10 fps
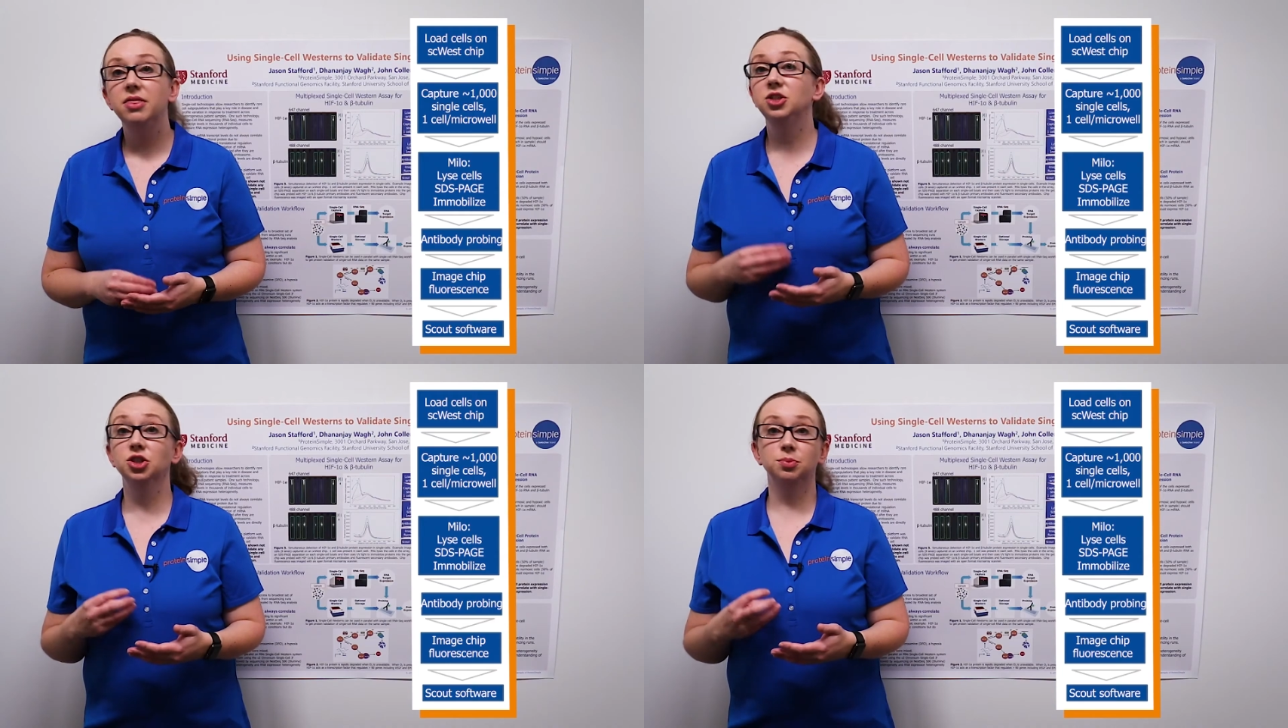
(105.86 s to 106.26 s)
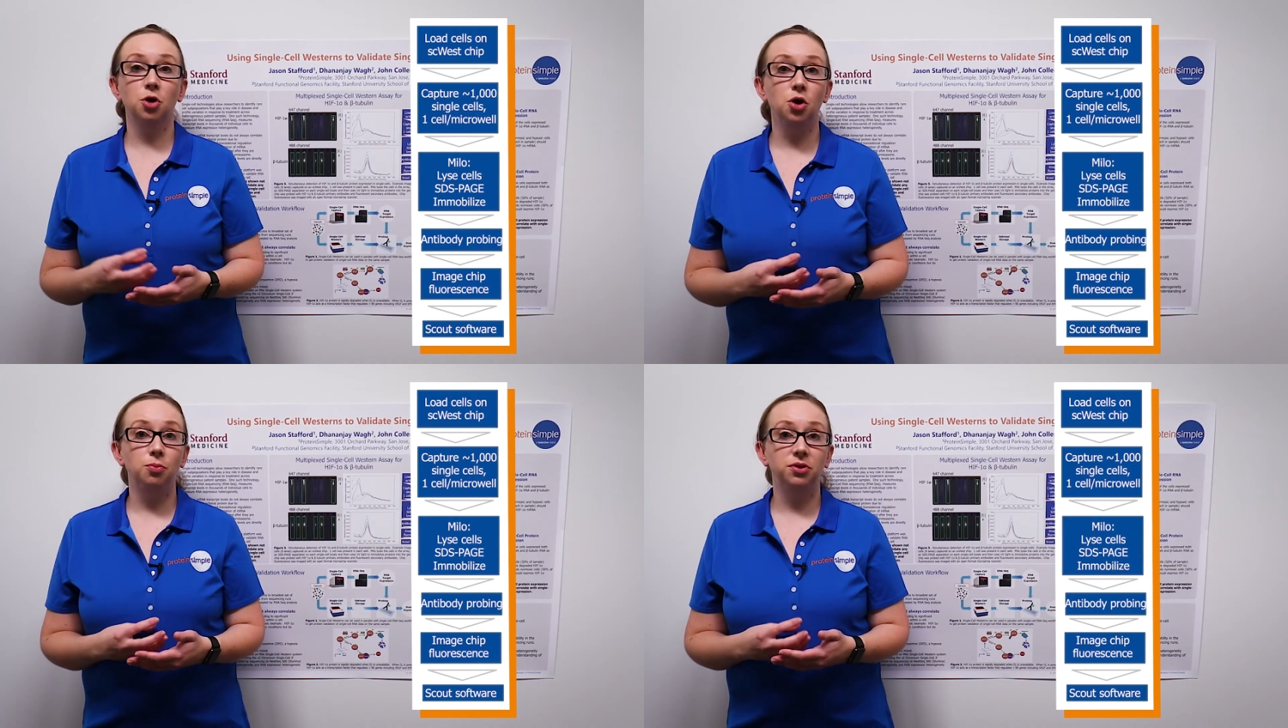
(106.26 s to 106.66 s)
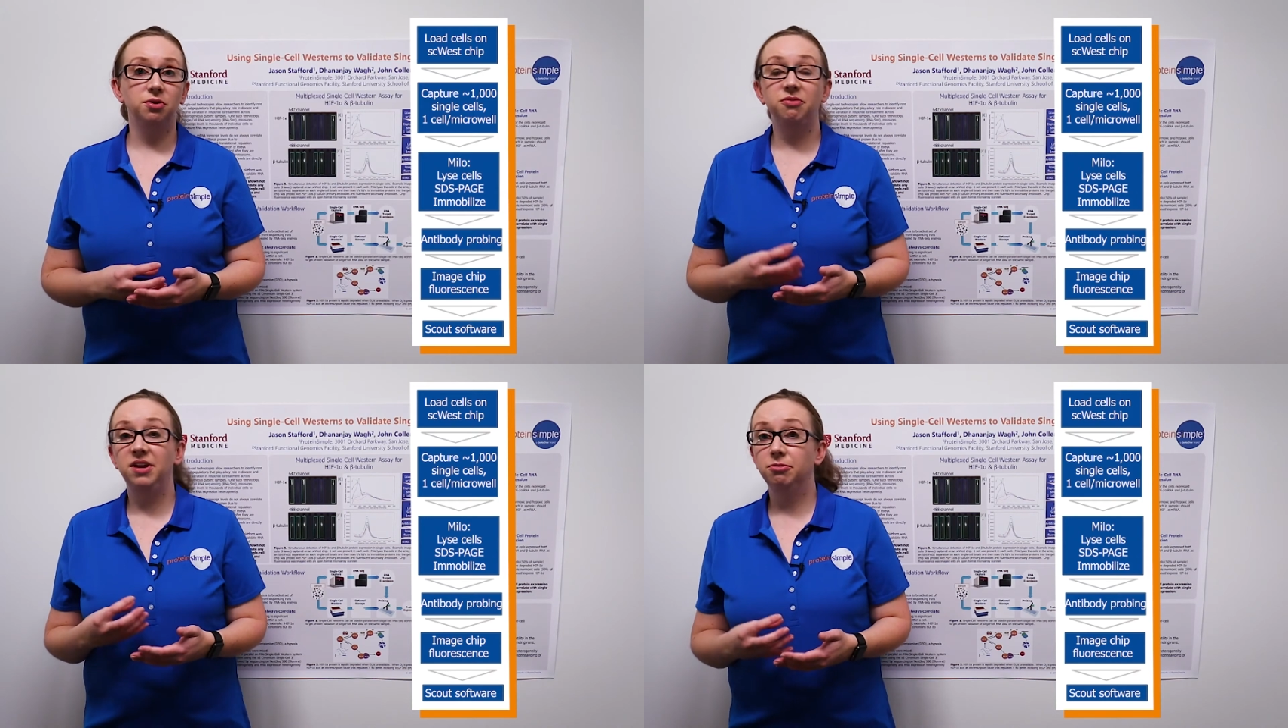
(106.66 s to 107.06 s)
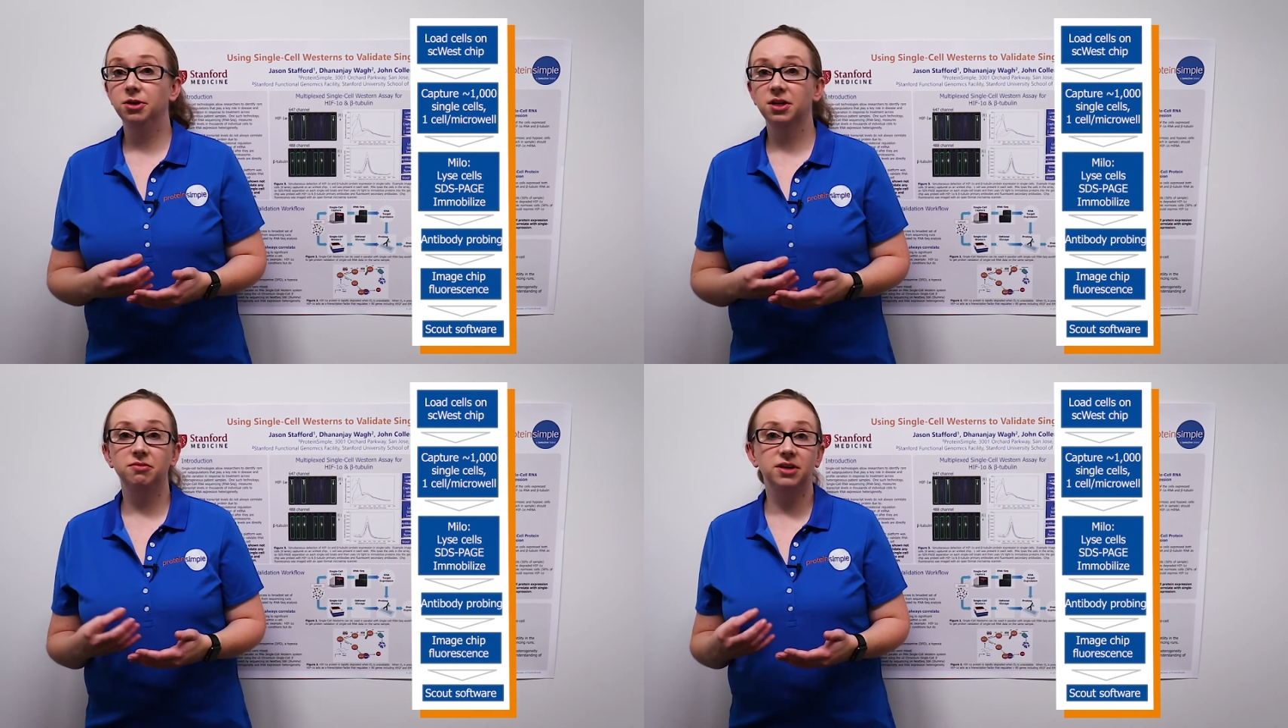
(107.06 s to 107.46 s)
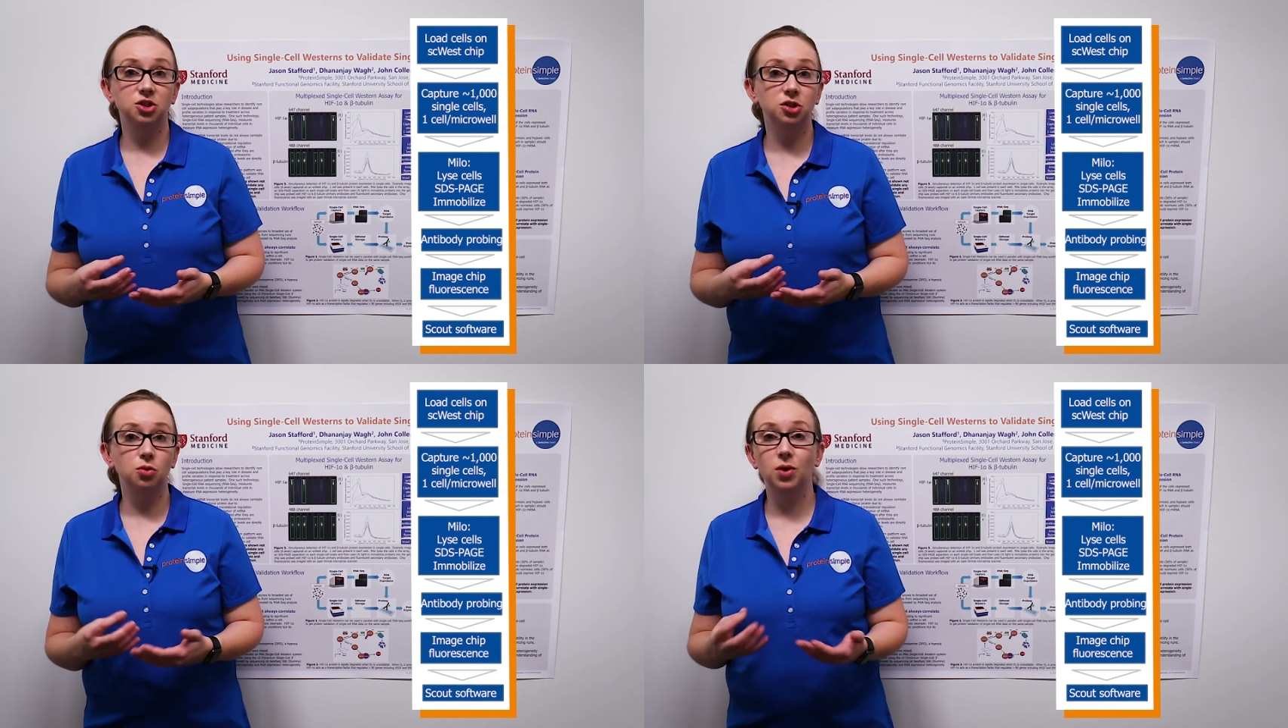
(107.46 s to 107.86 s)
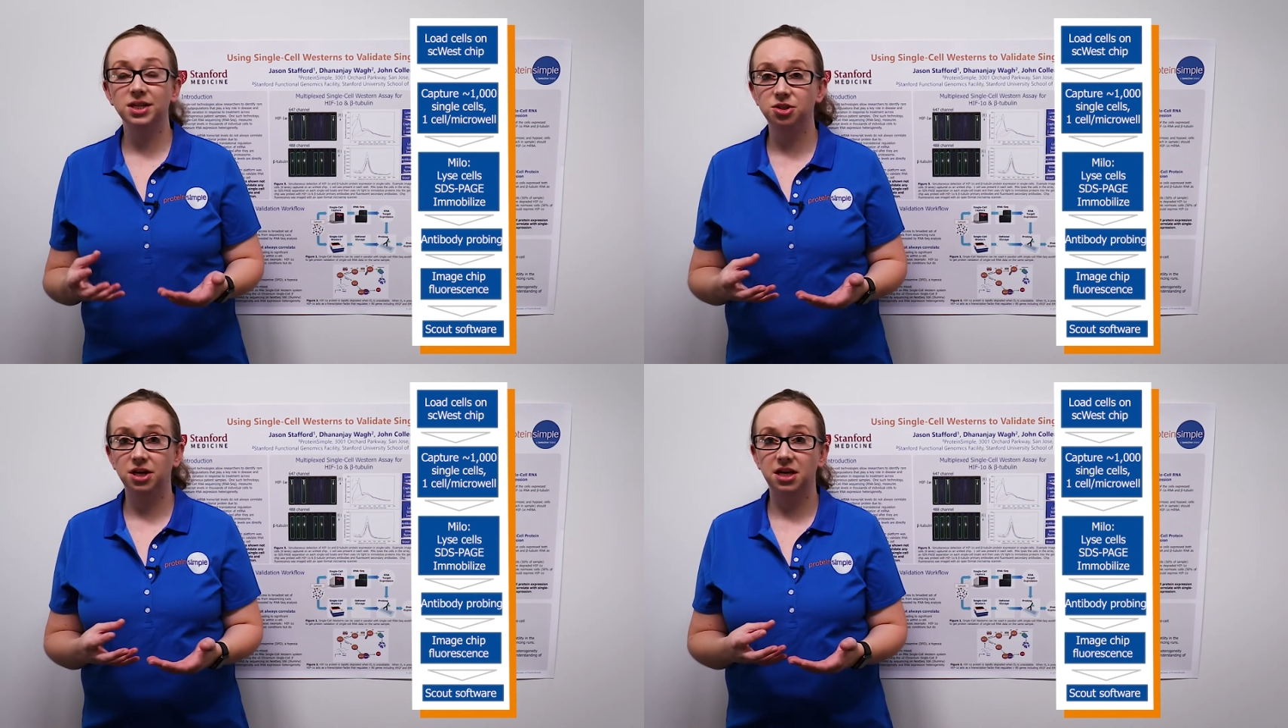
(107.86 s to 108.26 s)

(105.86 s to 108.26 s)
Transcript: Then just probe with your favorite conventional Western